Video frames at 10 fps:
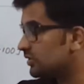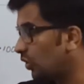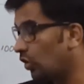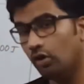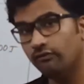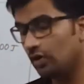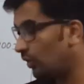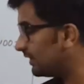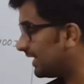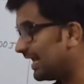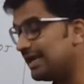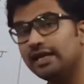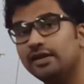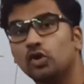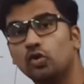so overall the net
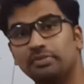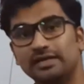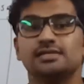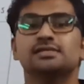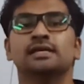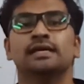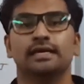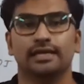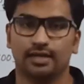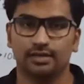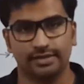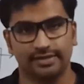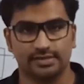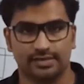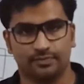entropy is
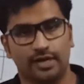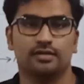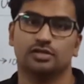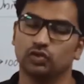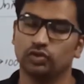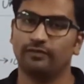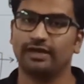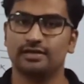increasing, right? So we